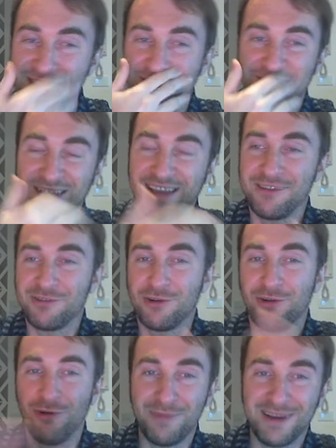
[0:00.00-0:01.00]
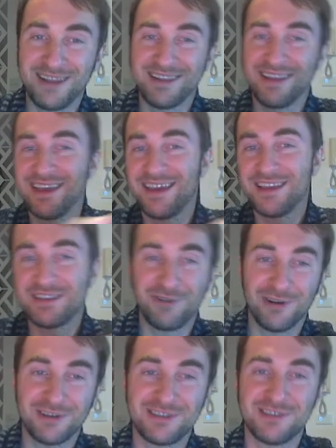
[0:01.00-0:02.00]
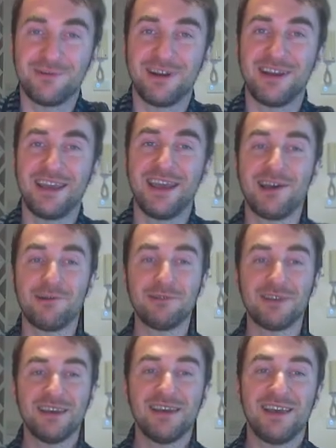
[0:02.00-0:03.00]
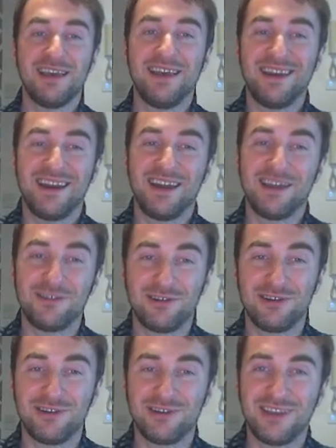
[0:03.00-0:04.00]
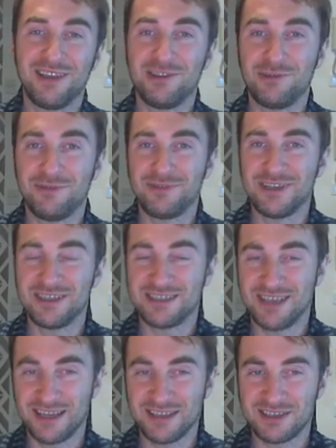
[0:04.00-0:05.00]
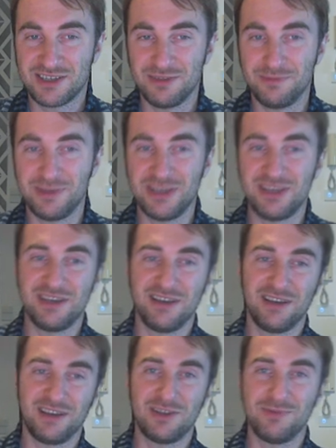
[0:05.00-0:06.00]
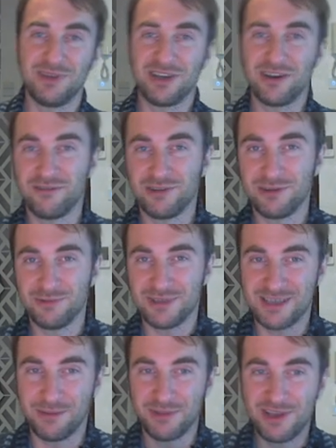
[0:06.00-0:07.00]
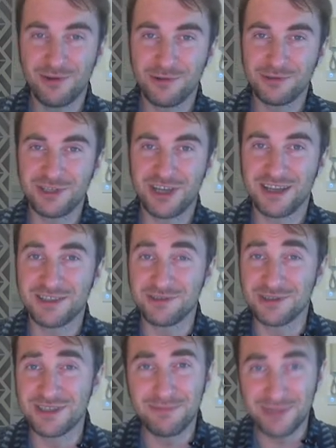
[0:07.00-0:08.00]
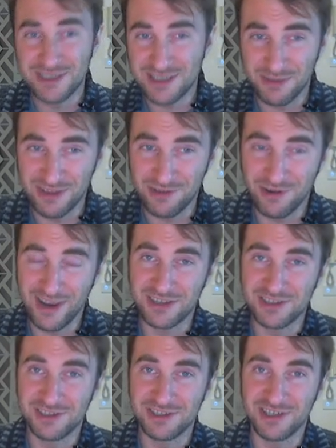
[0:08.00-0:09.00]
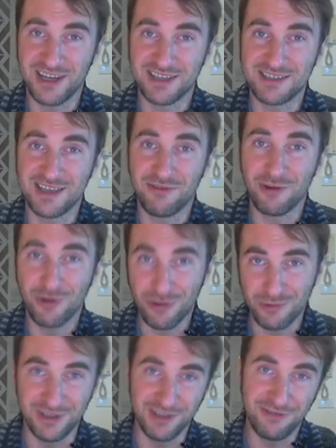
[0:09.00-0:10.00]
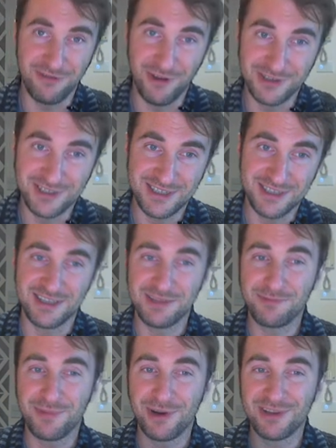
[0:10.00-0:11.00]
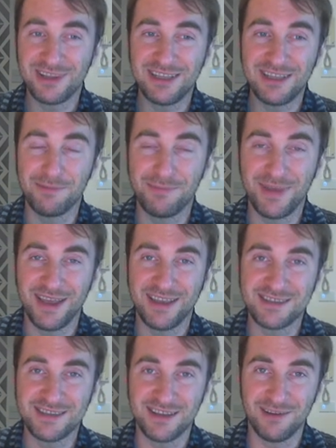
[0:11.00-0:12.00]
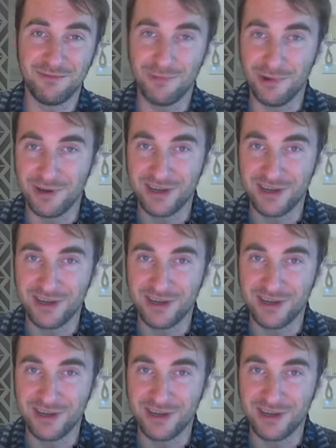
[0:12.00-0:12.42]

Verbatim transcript: of kind of her opening the gates, foxes running out, and another 10 to 15 seconds could be covered with some hero shots or simply some interaction shots of her with the foxes. It partly depends on what